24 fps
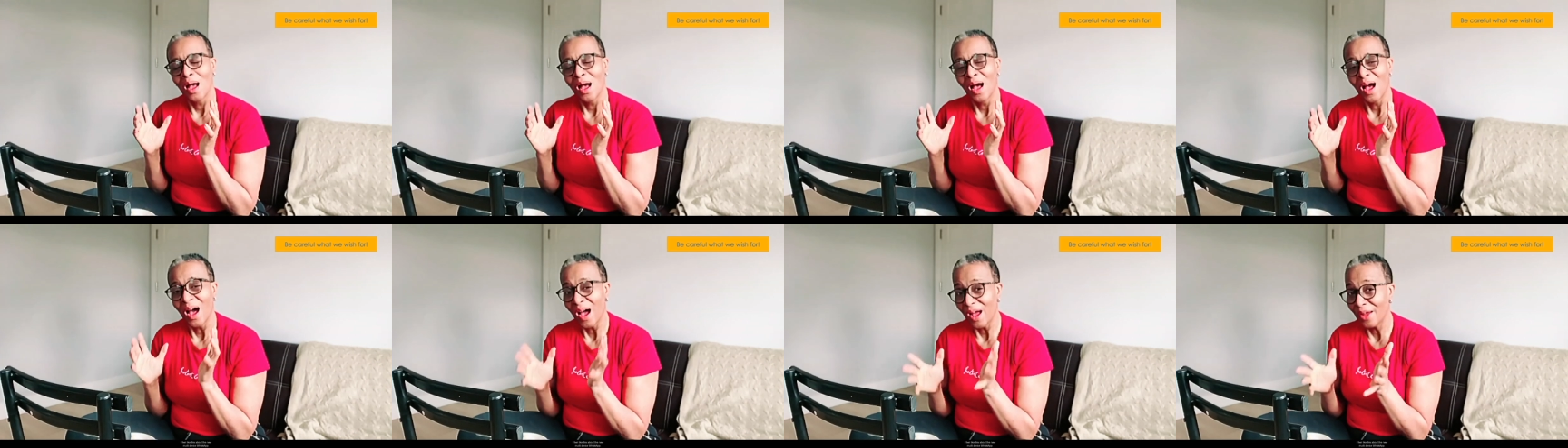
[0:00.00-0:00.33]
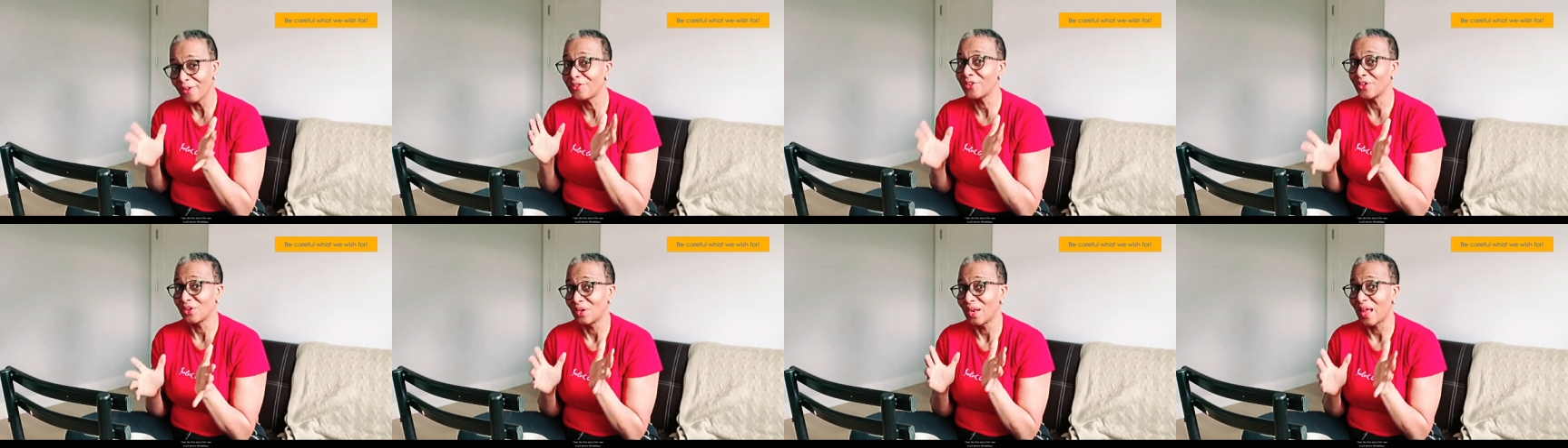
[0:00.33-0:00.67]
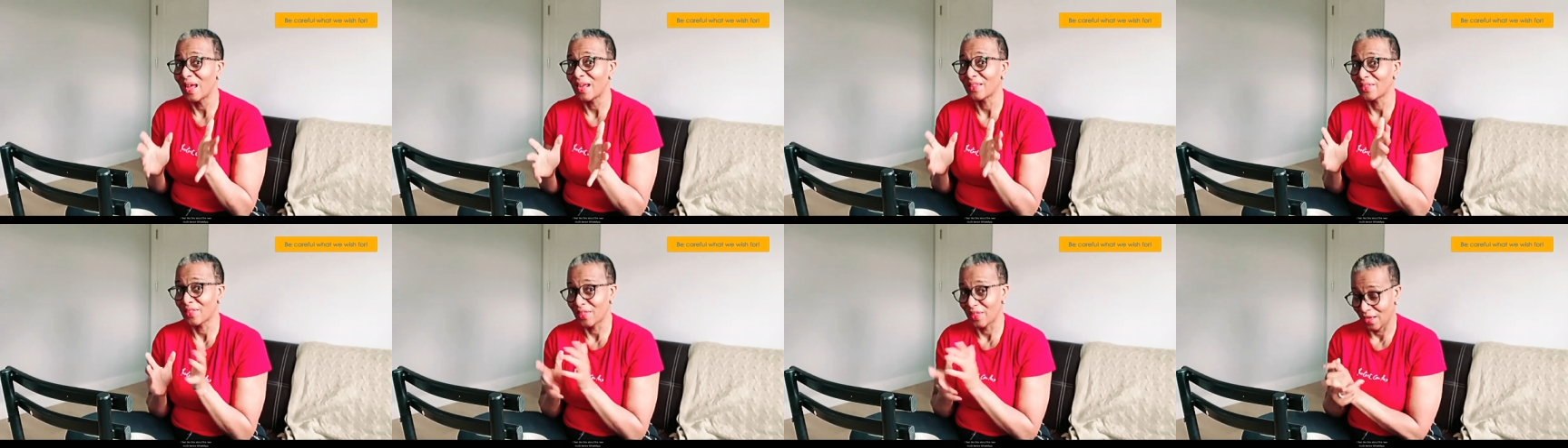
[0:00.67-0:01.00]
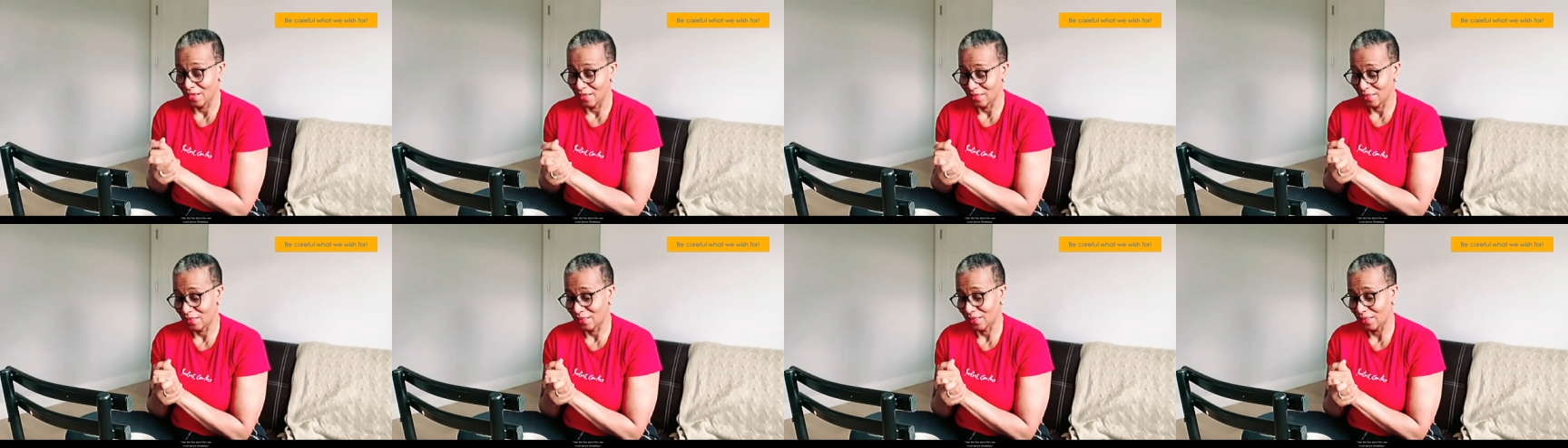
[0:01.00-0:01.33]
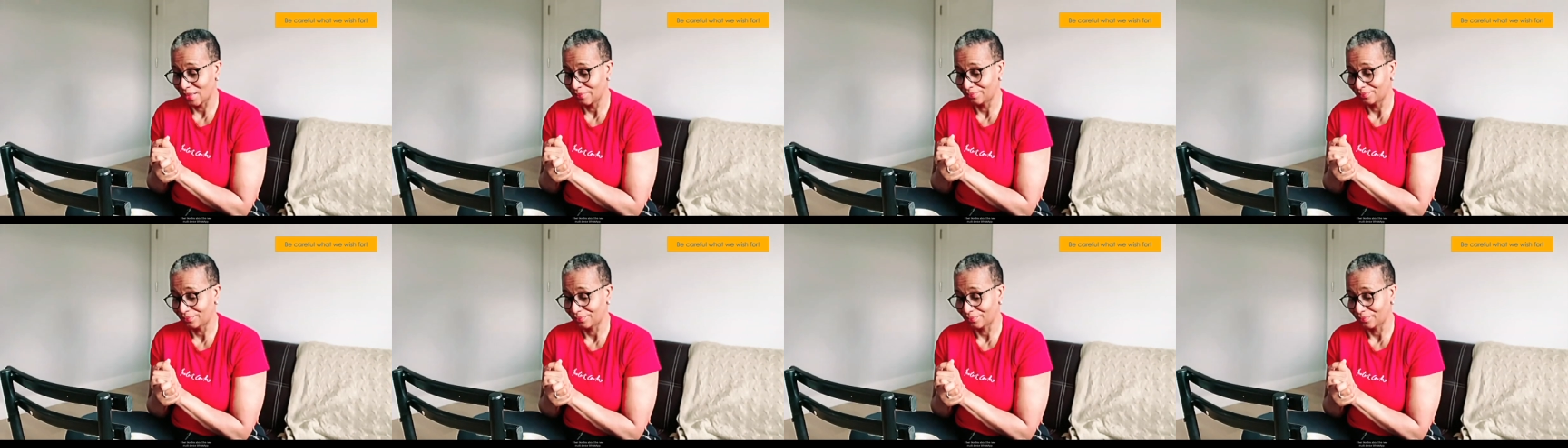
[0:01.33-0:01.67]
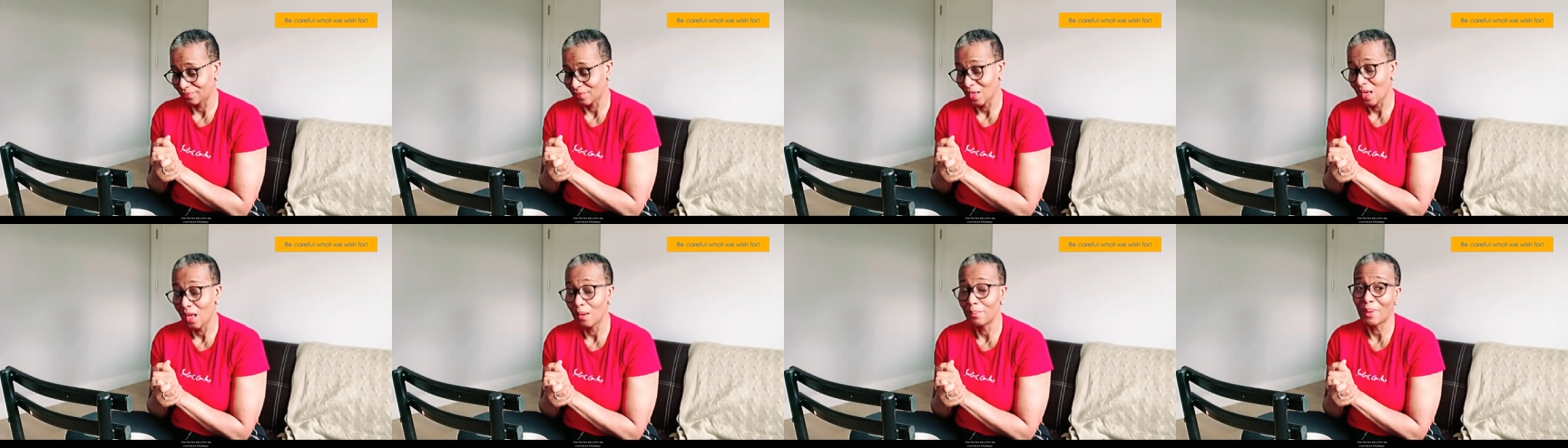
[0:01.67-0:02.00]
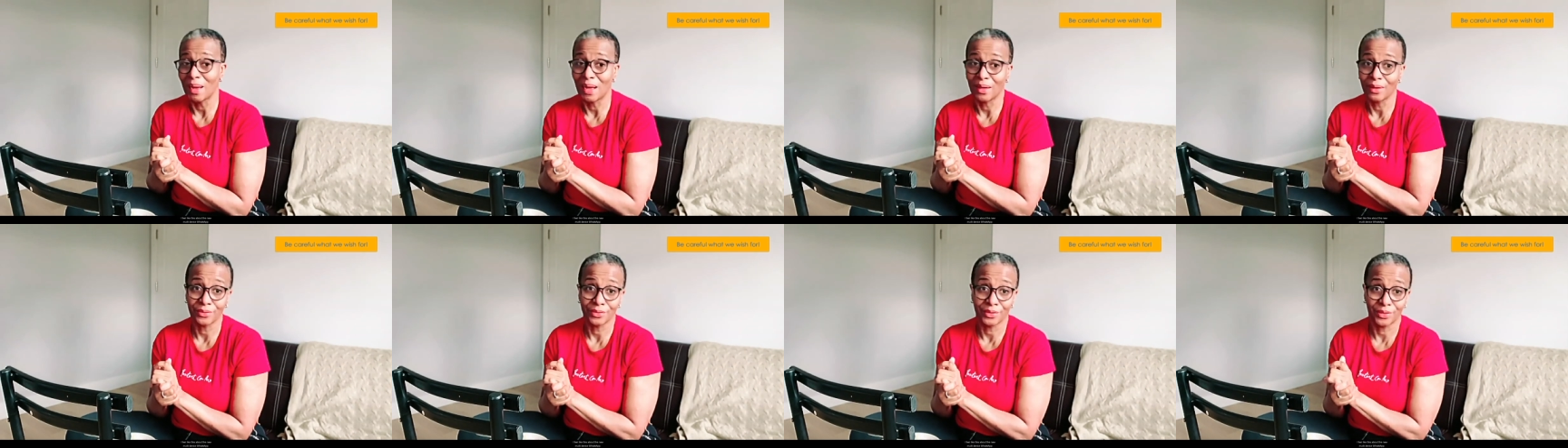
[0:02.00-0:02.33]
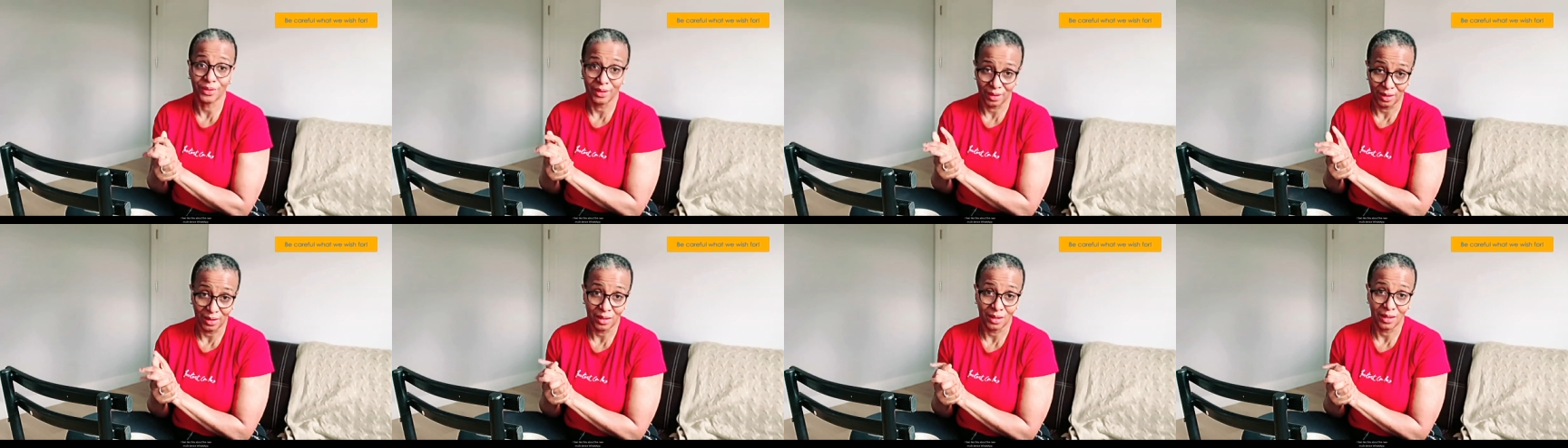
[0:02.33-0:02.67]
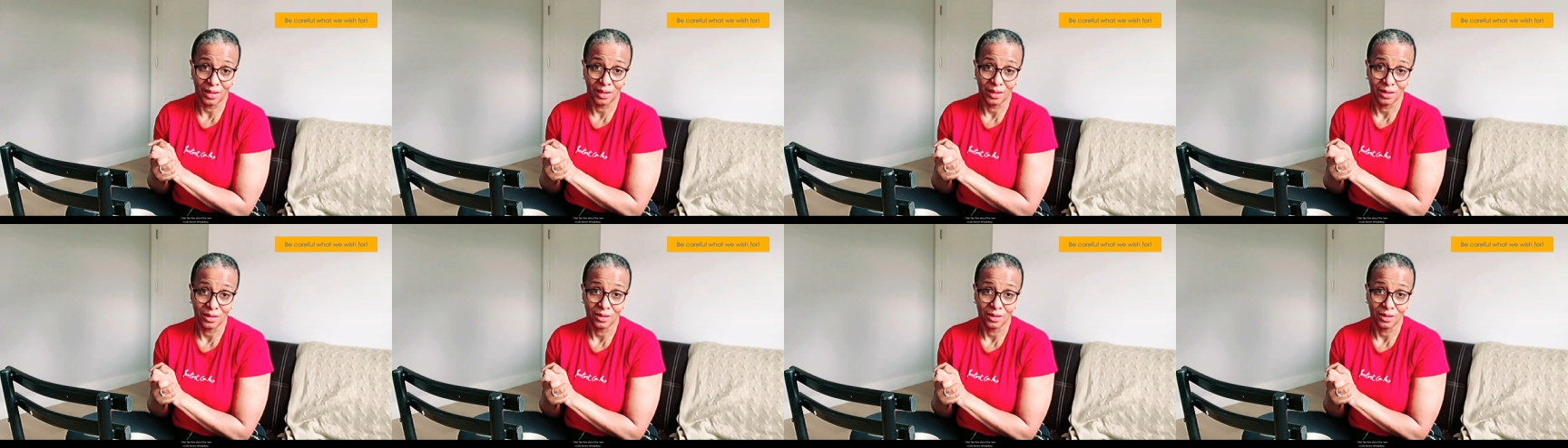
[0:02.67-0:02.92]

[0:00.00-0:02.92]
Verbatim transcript: I feel like this about the